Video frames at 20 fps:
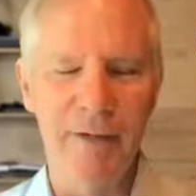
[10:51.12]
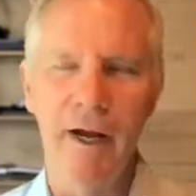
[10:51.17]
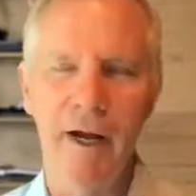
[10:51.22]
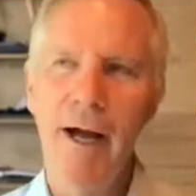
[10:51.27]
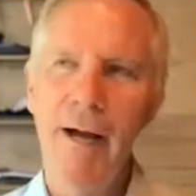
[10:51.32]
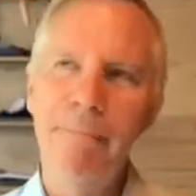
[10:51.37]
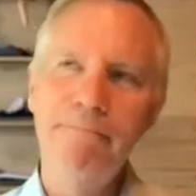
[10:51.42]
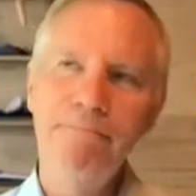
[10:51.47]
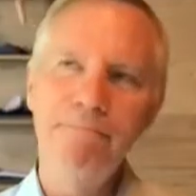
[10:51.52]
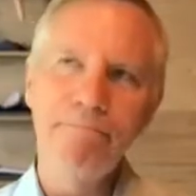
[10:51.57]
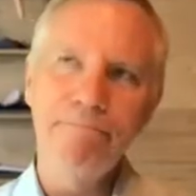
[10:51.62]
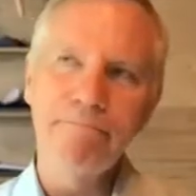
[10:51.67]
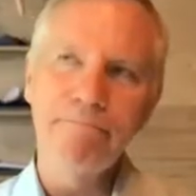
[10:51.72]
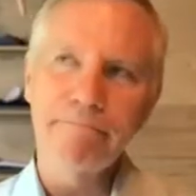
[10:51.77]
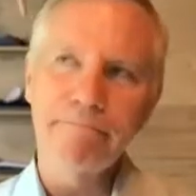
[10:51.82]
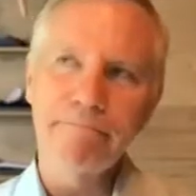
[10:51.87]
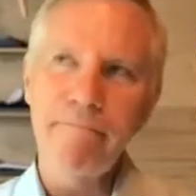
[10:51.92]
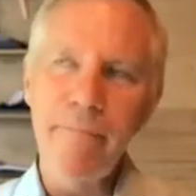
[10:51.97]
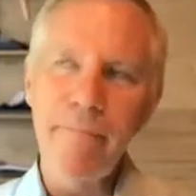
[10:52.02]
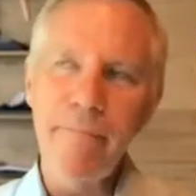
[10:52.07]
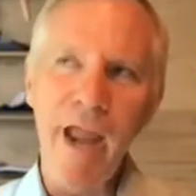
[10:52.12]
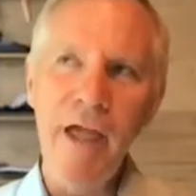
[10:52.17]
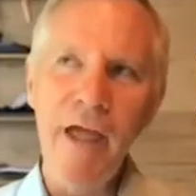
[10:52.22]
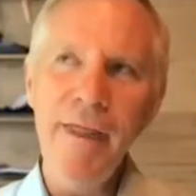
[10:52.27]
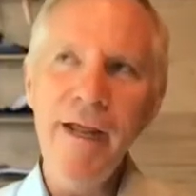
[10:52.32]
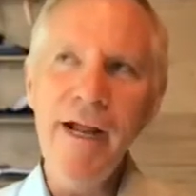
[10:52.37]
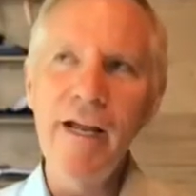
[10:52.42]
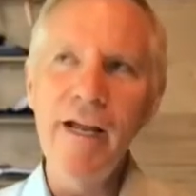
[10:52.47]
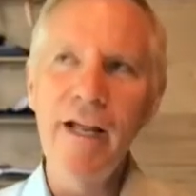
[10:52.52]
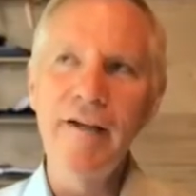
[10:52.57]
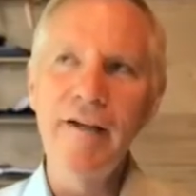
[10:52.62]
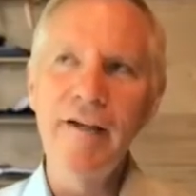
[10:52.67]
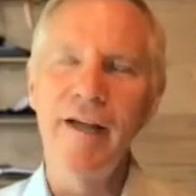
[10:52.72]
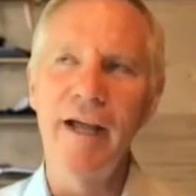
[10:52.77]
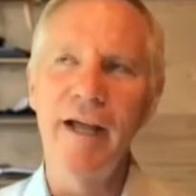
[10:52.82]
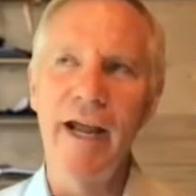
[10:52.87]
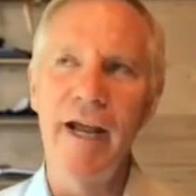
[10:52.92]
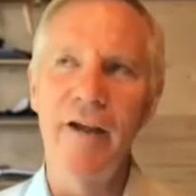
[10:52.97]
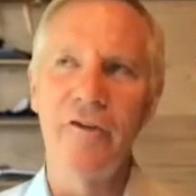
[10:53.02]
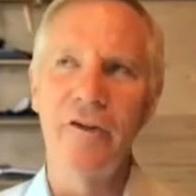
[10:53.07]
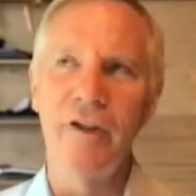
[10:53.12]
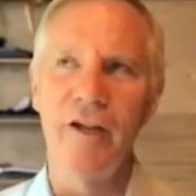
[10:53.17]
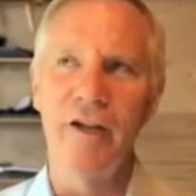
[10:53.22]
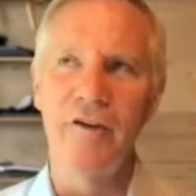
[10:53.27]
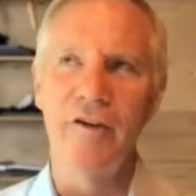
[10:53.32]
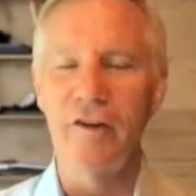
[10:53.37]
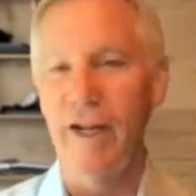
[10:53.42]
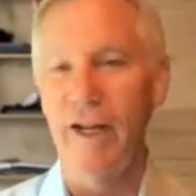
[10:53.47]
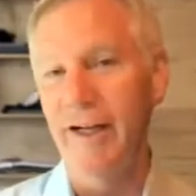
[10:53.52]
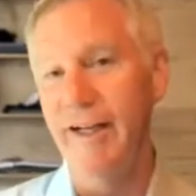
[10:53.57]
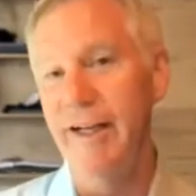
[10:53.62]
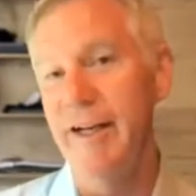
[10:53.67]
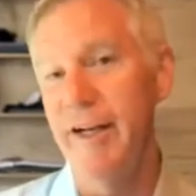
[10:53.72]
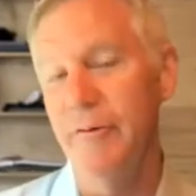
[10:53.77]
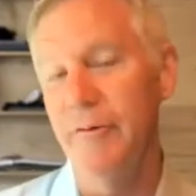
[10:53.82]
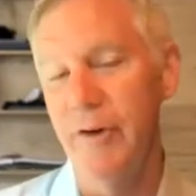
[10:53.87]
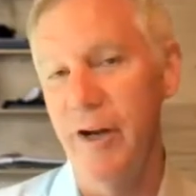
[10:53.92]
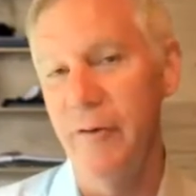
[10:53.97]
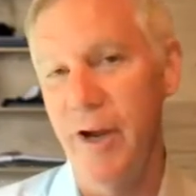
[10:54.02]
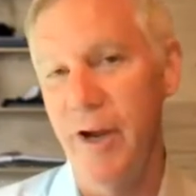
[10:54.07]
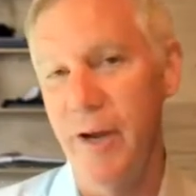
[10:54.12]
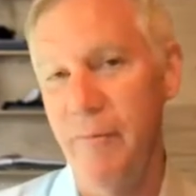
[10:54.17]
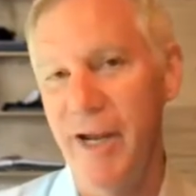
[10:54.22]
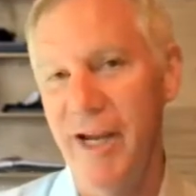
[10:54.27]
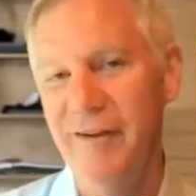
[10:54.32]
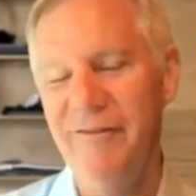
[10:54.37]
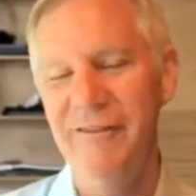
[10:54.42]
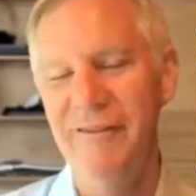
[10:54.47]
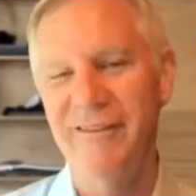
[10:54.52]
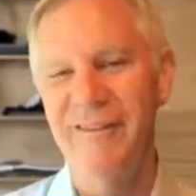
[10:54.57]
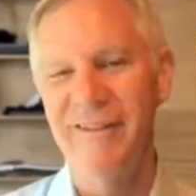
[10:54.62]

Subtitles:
me. I think I'd like to answer that slightly different, if I may.